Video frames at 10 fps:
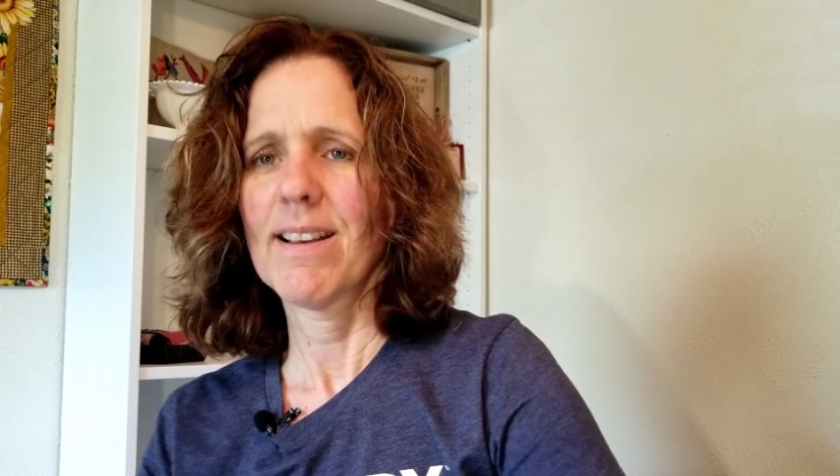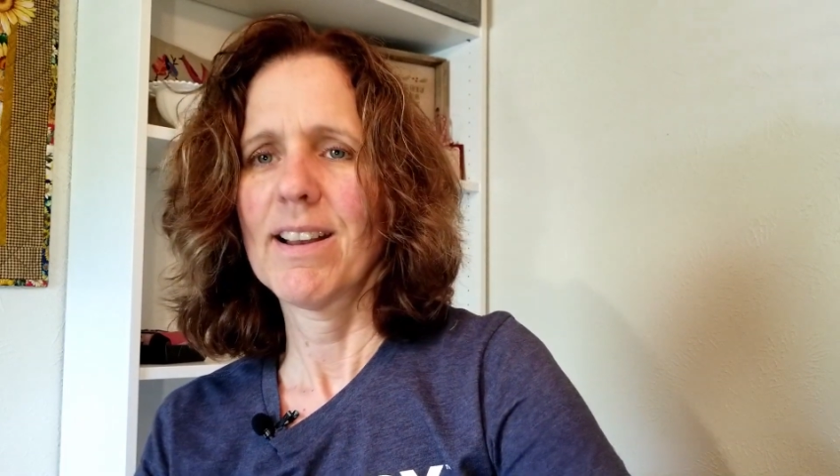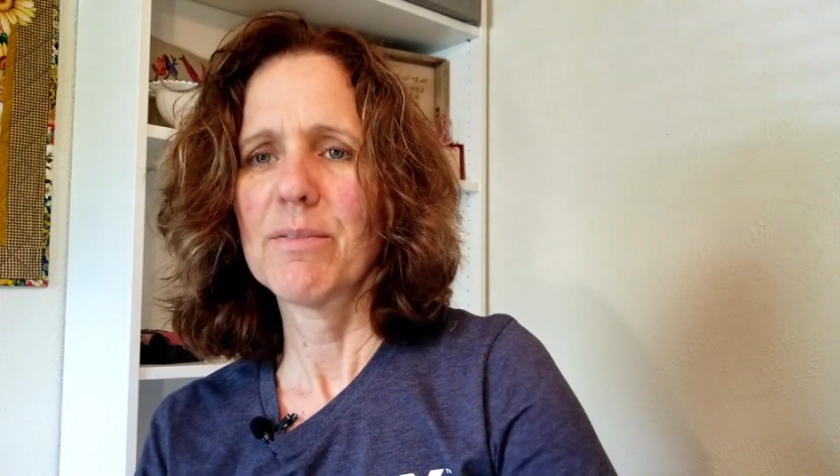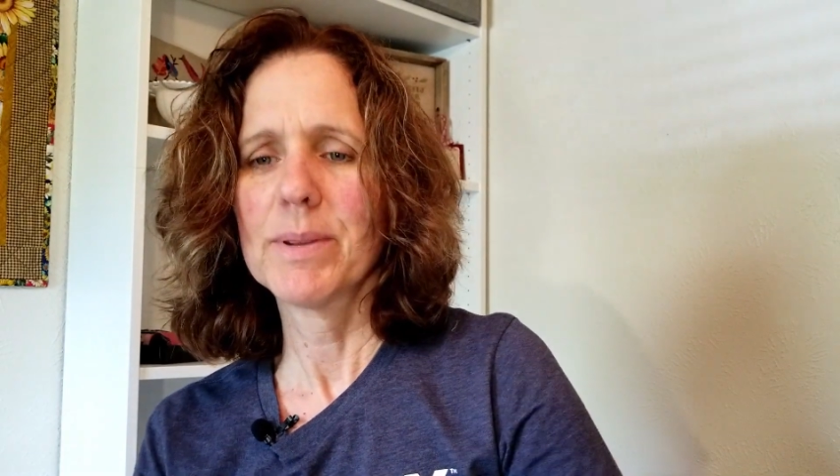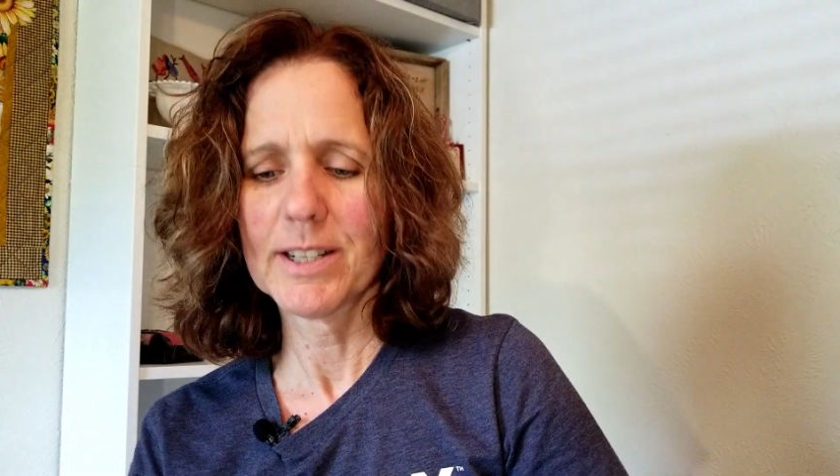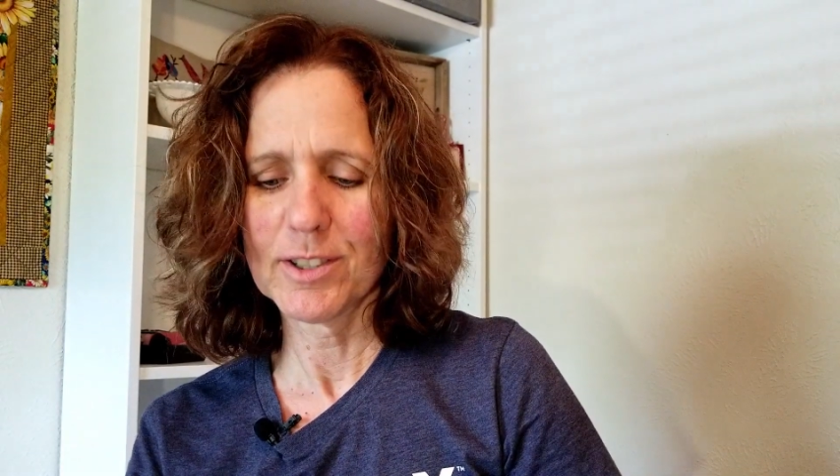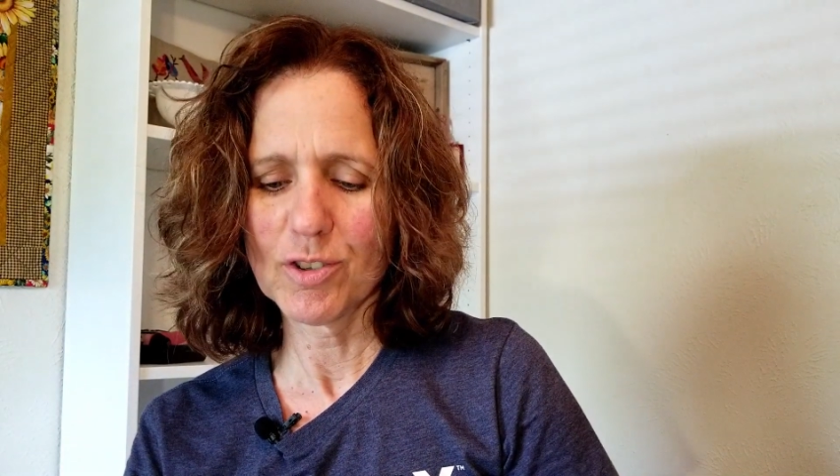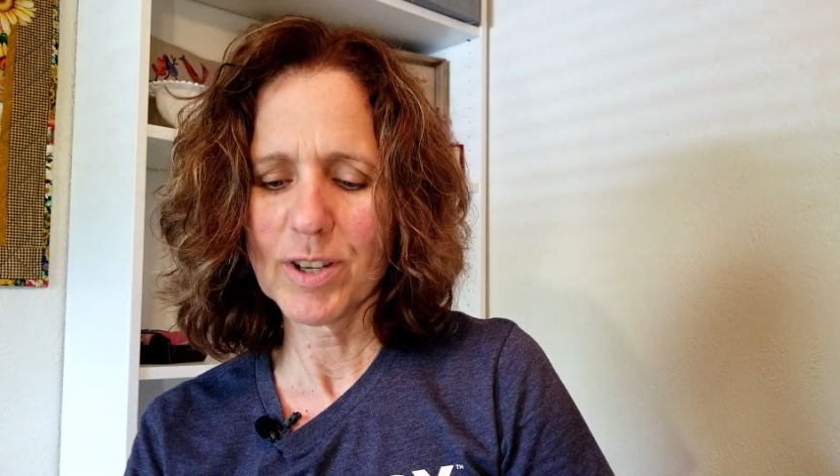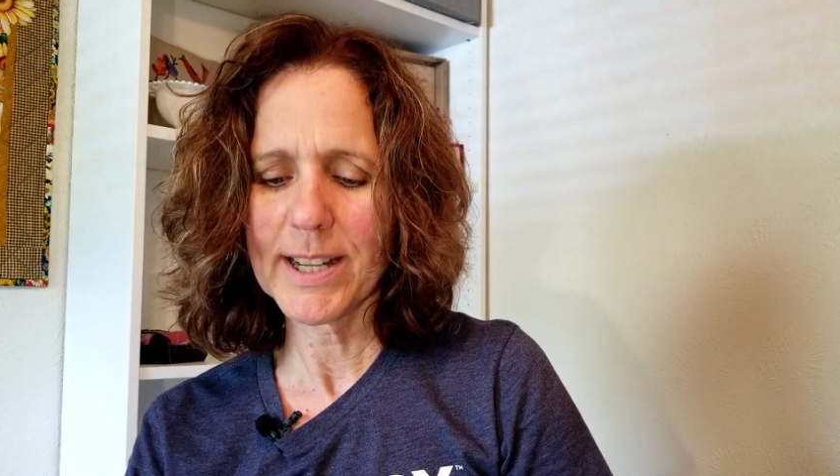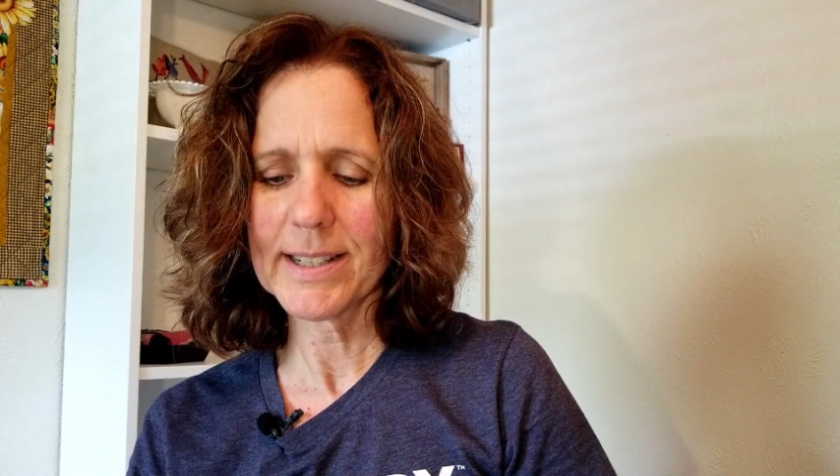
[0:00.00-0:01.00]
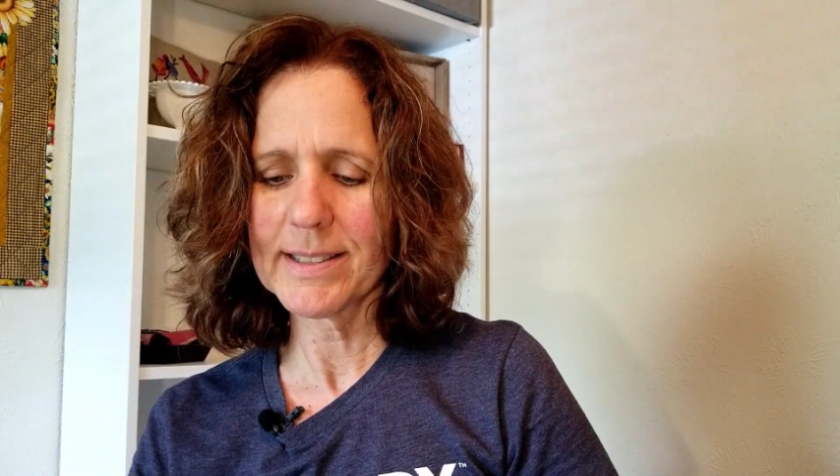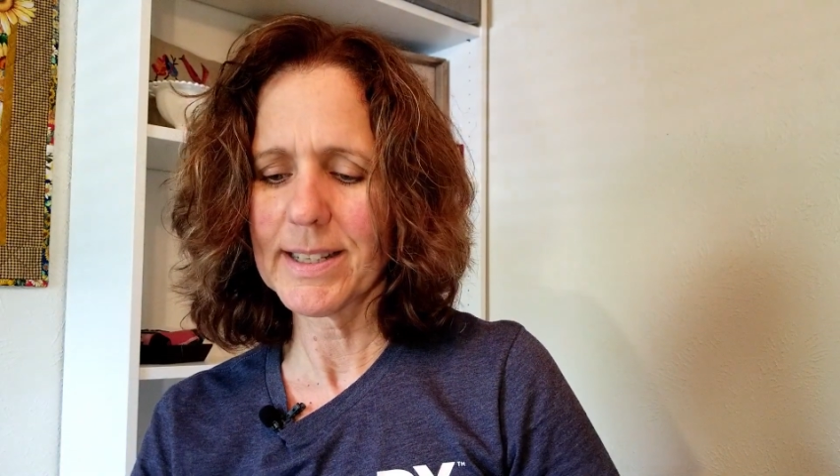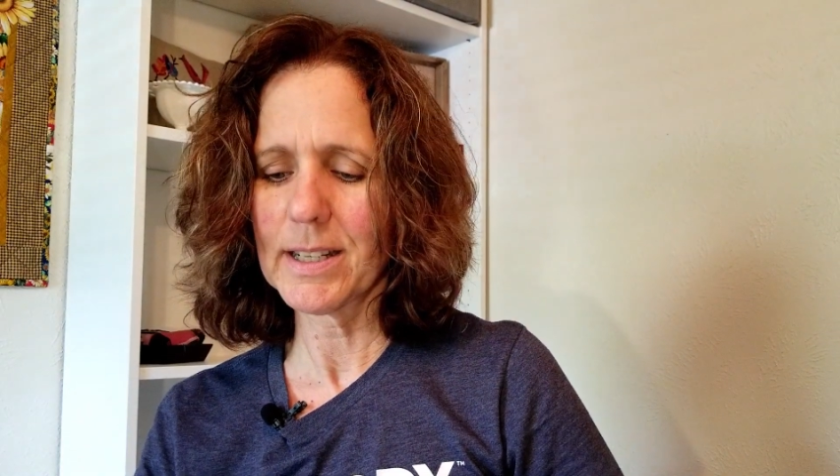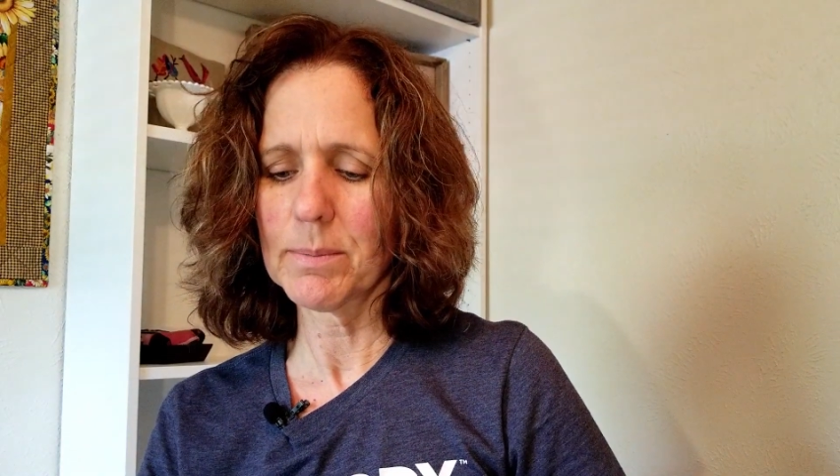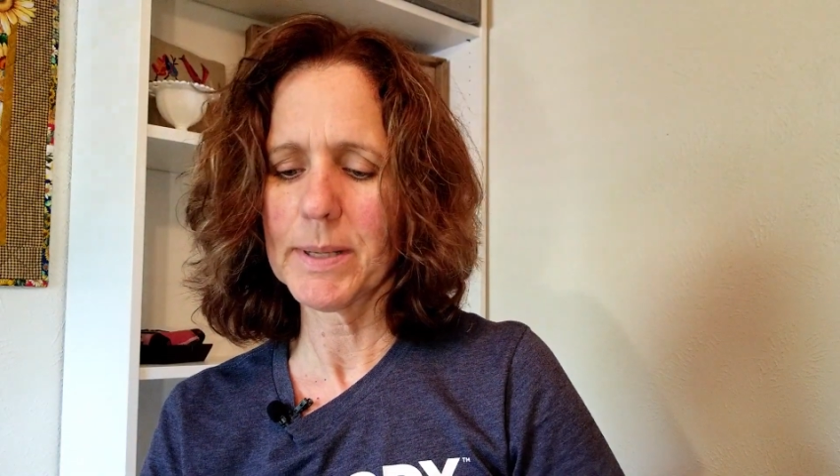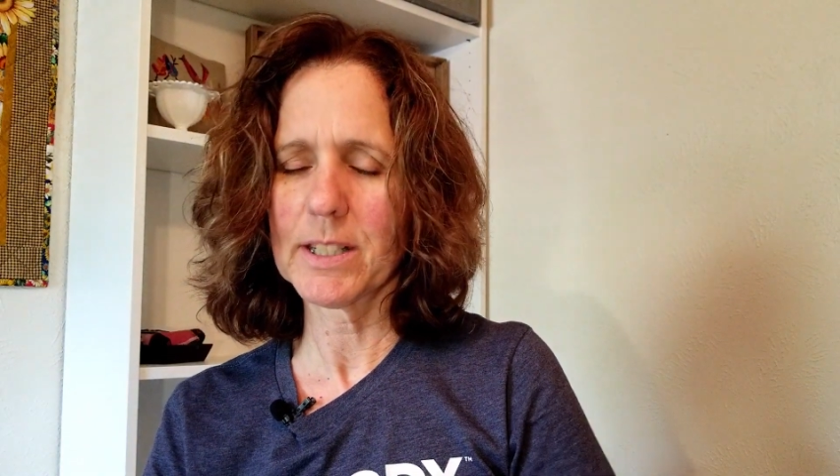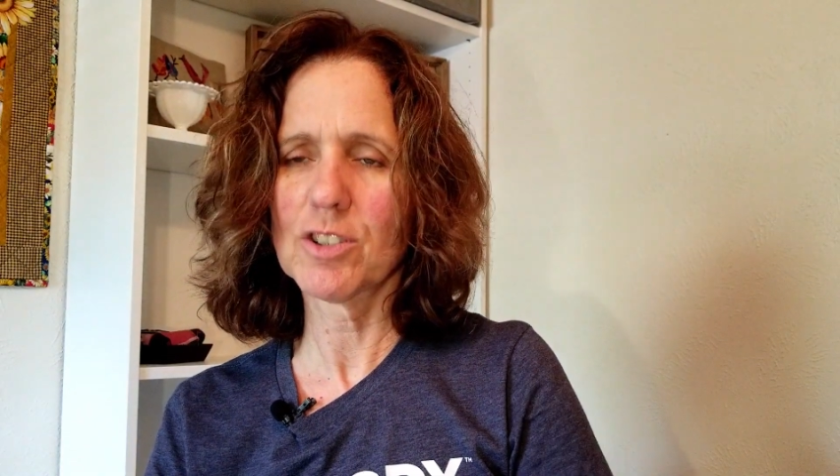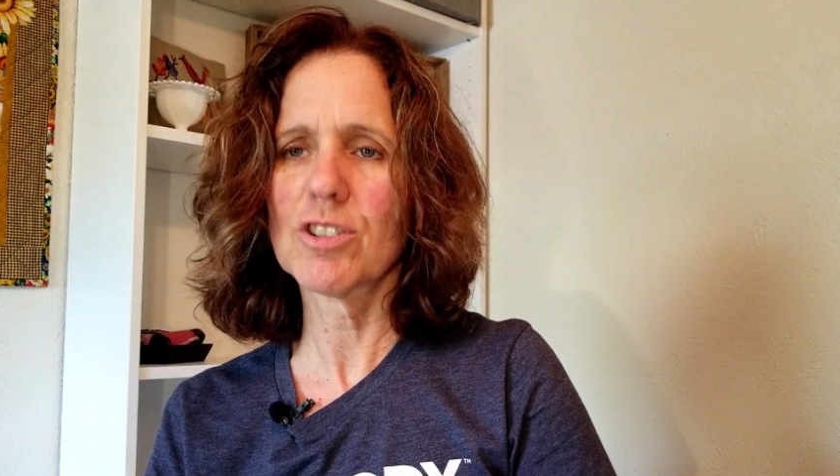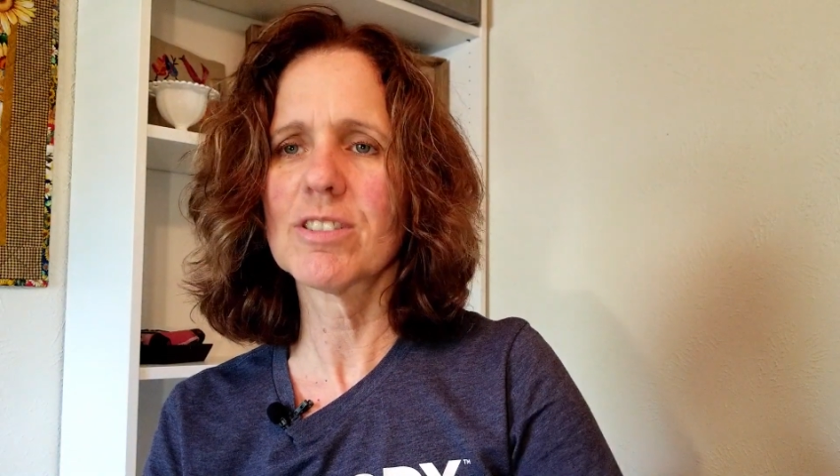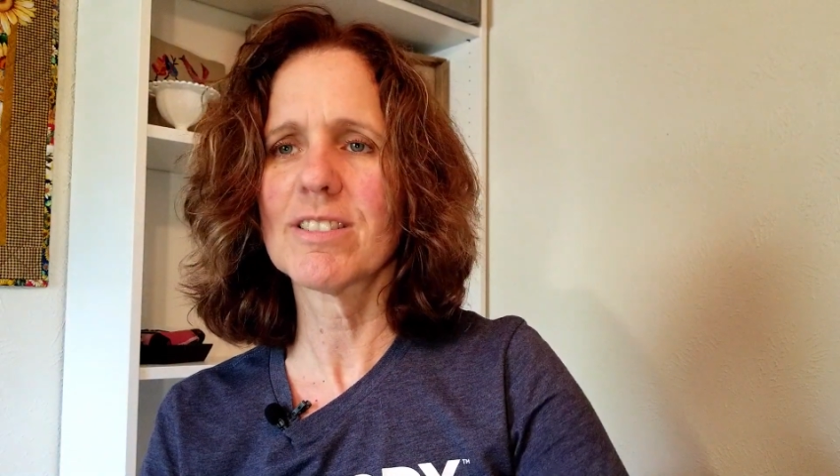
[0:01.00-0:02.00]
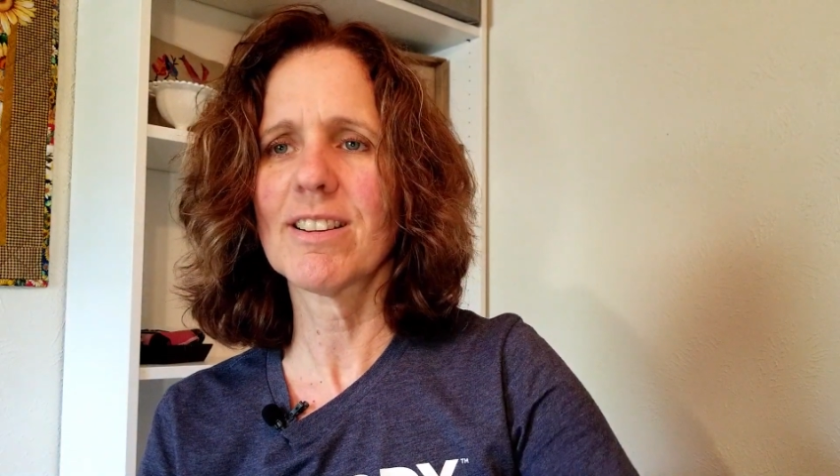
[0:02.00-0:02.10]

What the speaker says: I've been enjoying seeing pictures